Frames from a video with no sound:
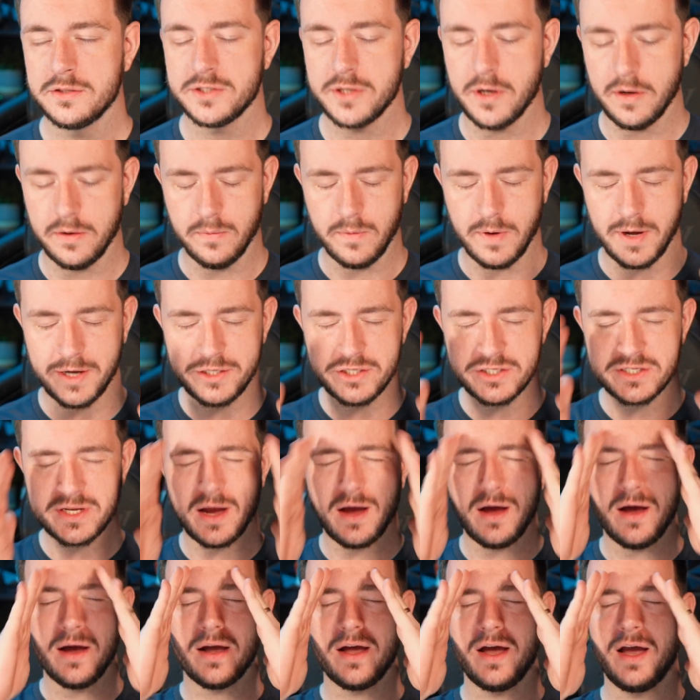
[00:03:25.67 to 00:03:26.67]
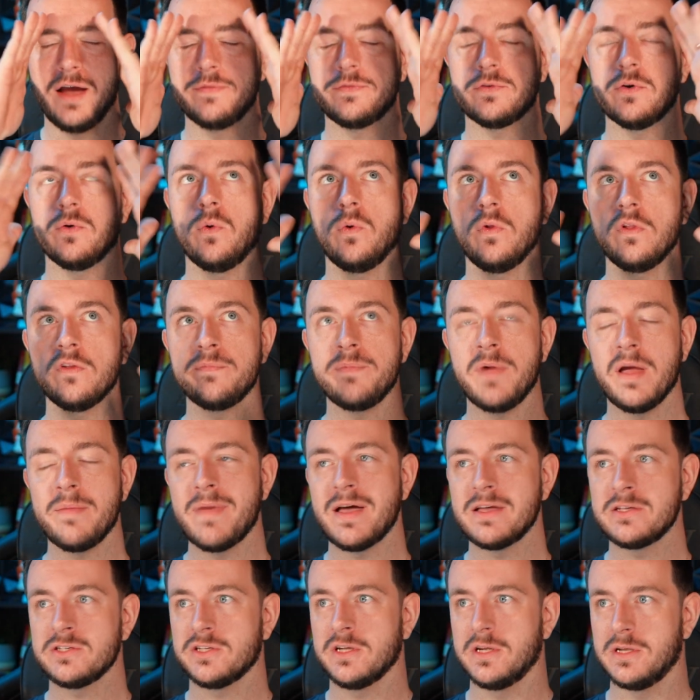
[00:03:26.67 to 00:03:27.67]
So I just archived all of my
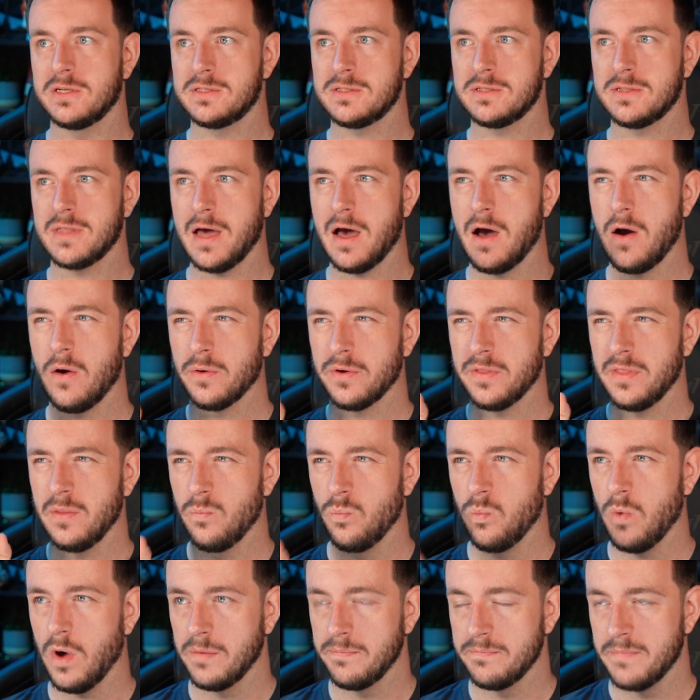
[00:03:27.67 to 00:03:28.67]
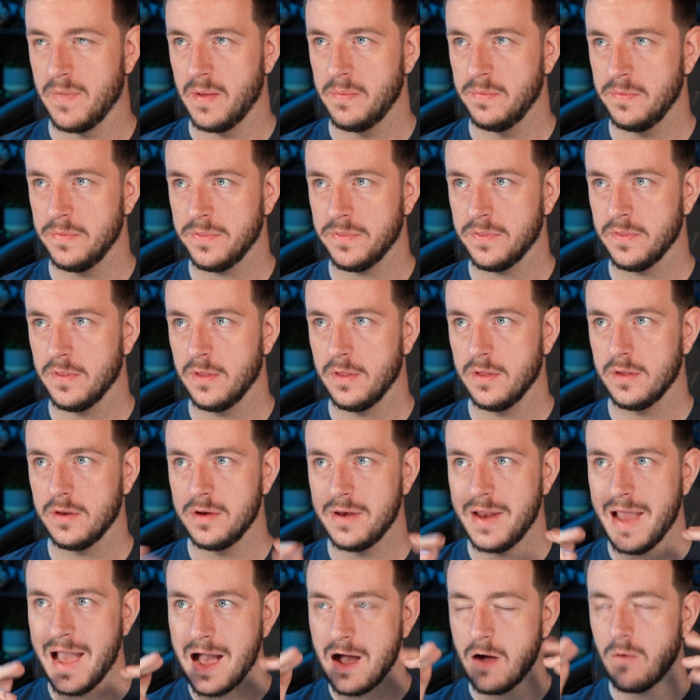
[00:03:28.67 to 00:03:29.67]
messages that are older than 1 month.
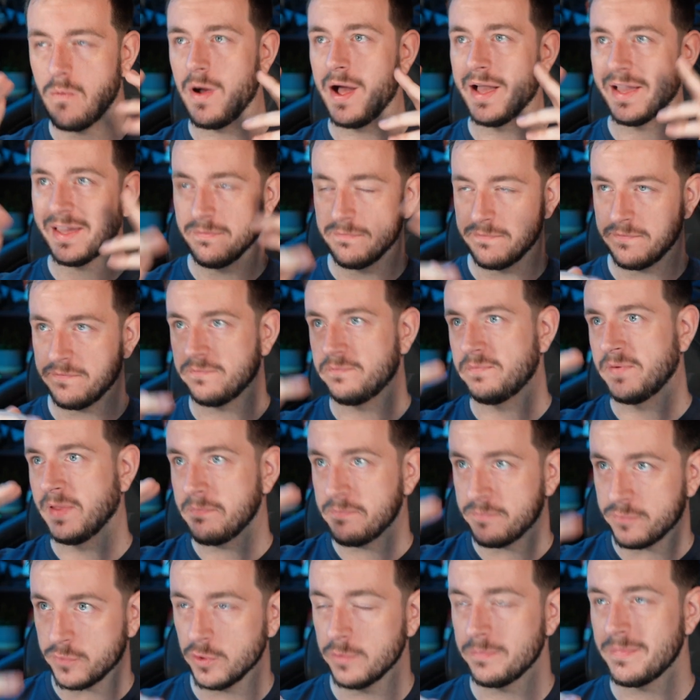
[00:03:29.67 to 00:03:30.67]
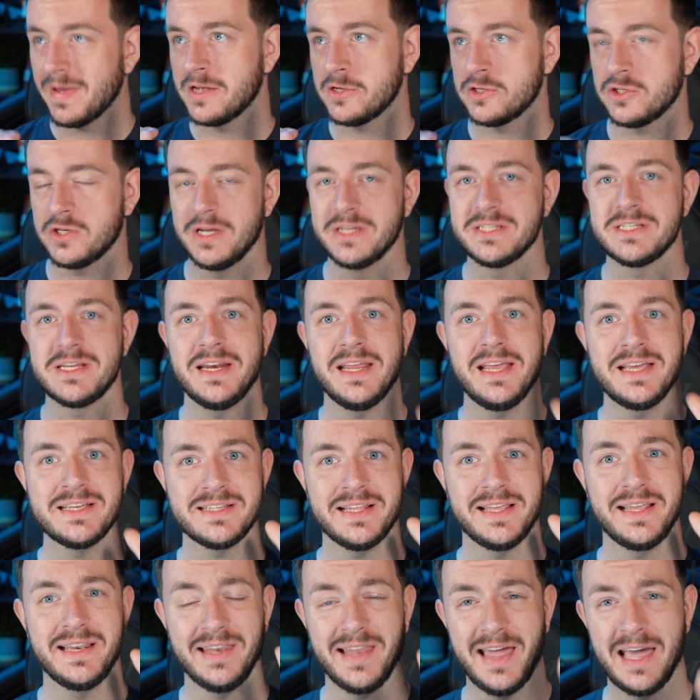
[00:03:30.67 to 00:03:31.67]
Now I can flip through messages and
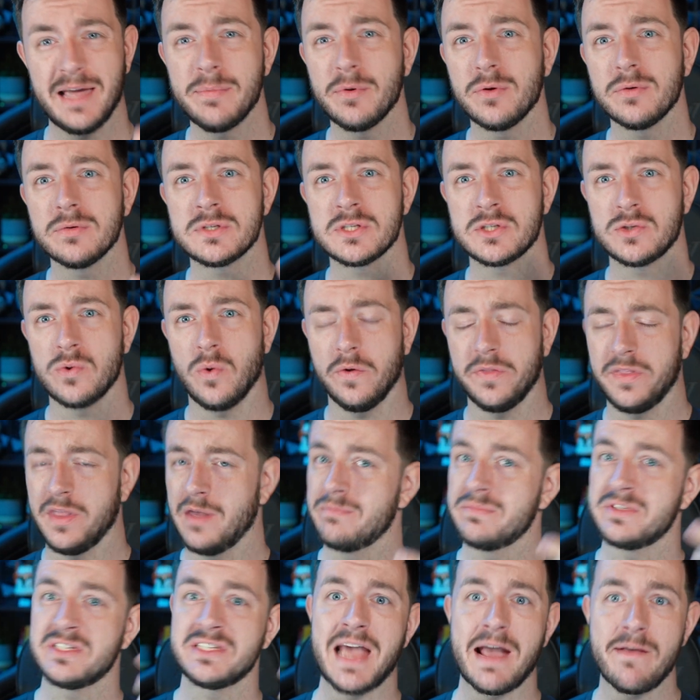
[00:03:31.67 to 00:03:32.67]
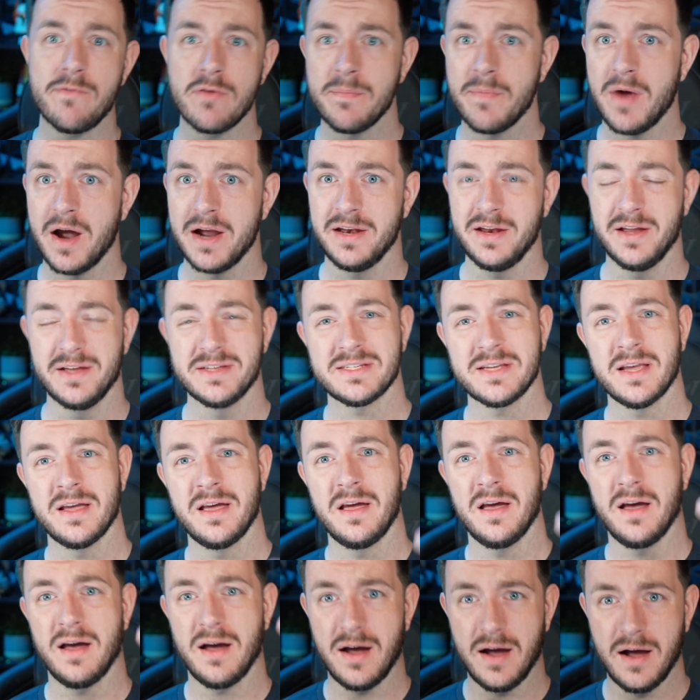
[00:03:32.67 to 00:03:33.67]
easily label, sort them, set reminders,
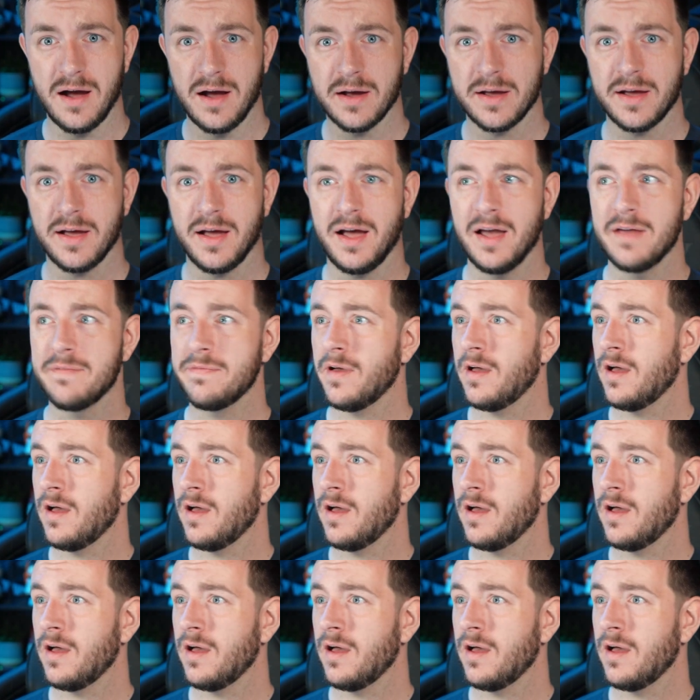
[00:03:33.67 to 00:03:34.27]
archive,